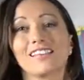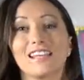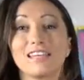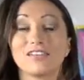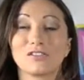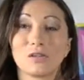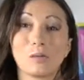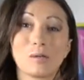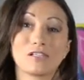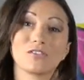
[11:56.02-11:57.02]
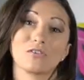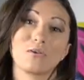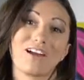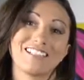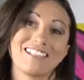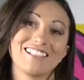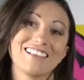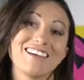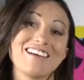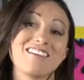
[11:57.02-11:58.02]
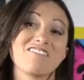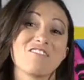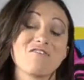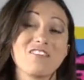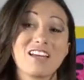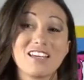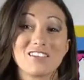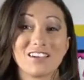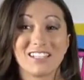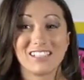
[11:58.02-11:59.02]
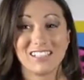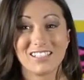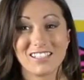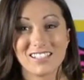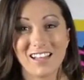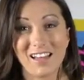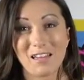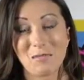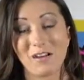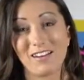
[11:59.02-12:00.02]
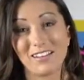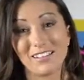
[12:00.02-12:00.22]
Thank you so much for watching. If you have any questions, I am on